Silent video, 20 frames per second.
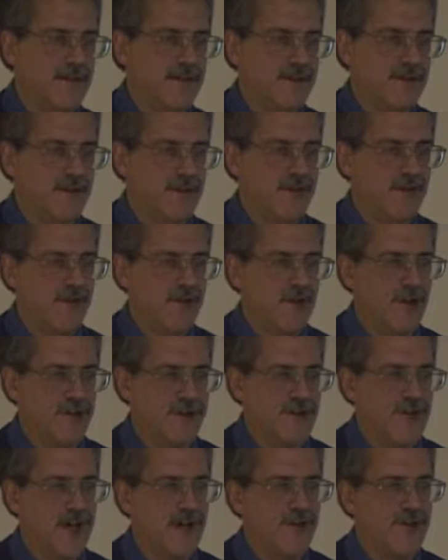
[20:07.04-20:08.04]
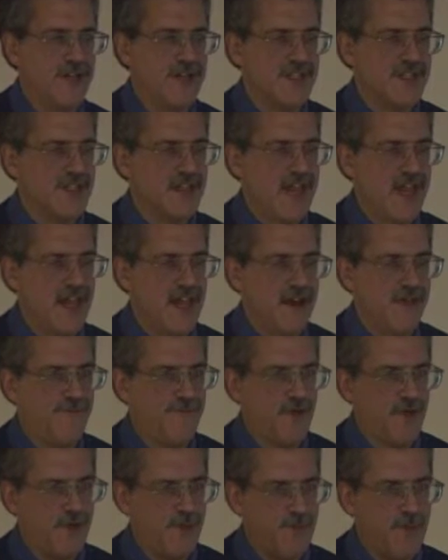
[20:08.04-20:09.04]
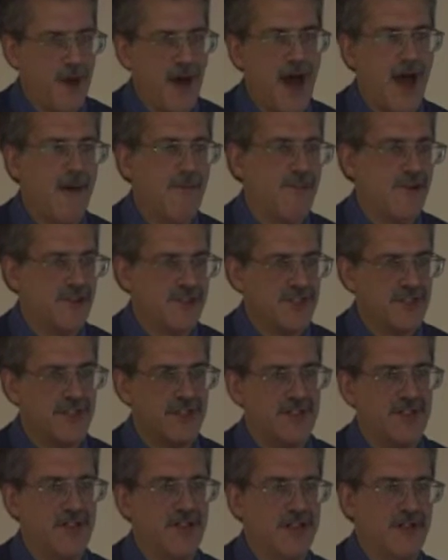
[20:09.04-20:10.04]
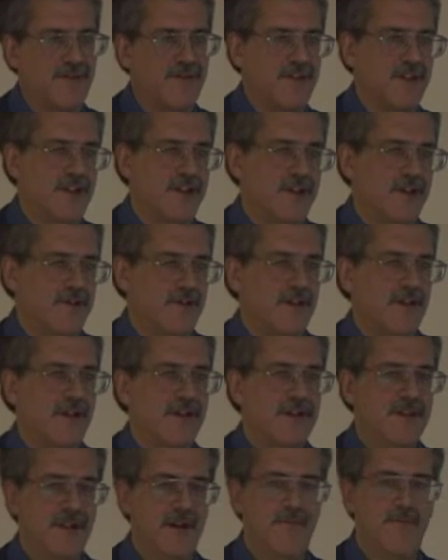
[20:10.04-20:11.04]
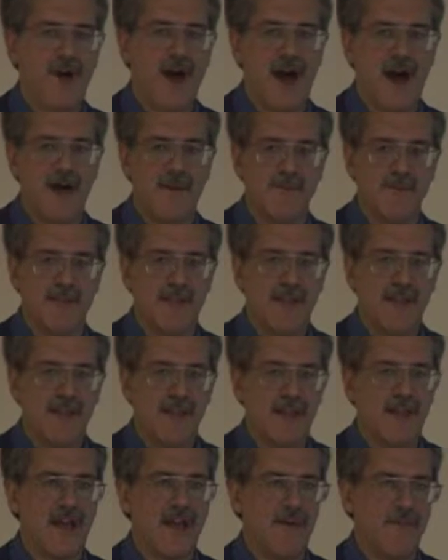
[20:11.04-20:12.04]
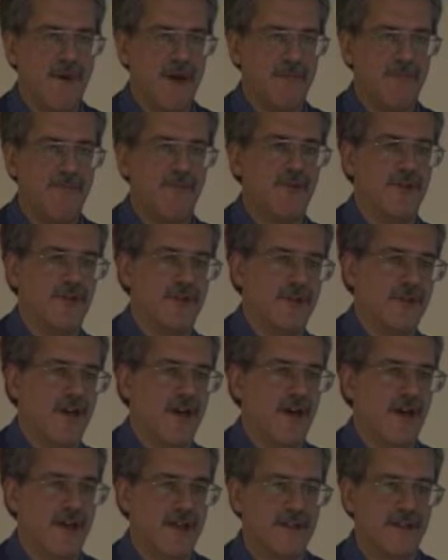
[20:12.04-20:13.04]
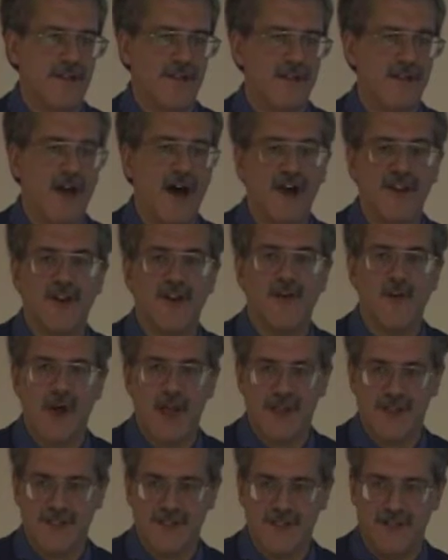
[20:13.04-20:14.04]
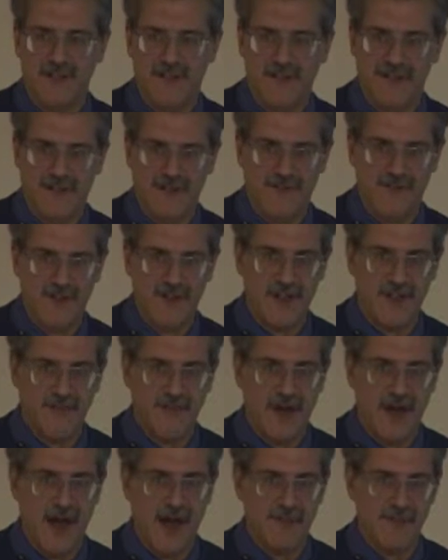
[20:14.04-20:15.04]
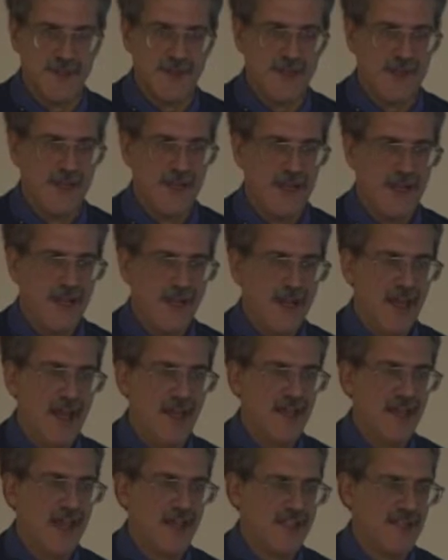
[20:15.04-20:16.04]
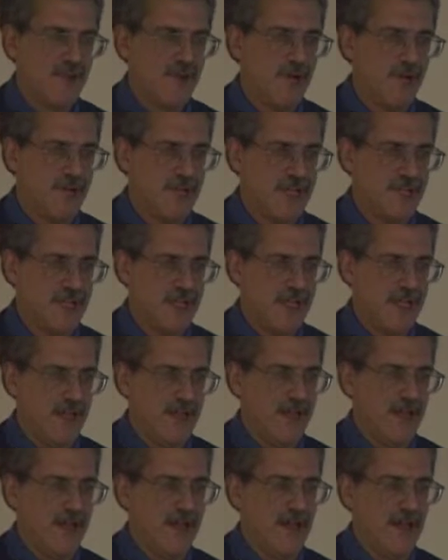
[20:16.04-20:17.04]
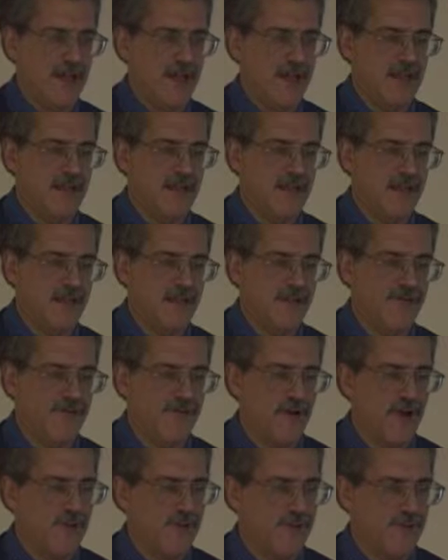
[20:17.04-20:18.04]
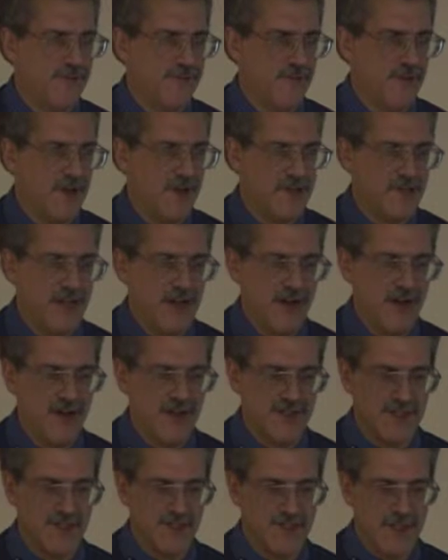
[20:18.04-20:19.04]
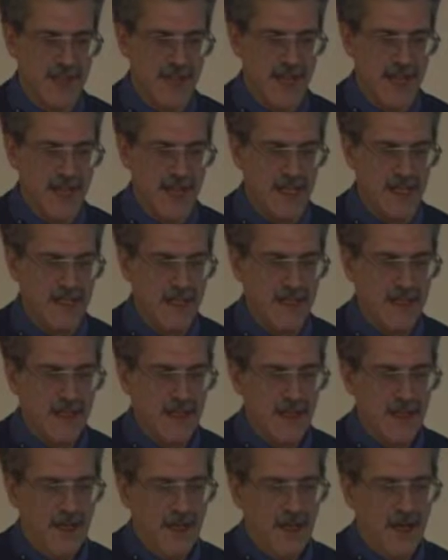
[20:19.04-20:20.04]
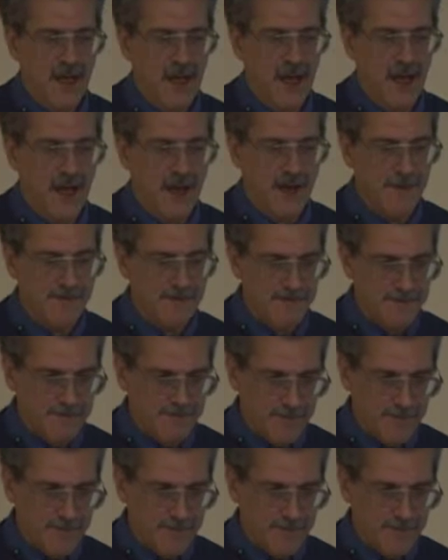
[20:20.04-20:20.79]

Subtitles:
third world countries can't afford bombers to deliver their bombs. They come up with other ways to deliver their bombs. And that's what we see in the form of terrorism today. And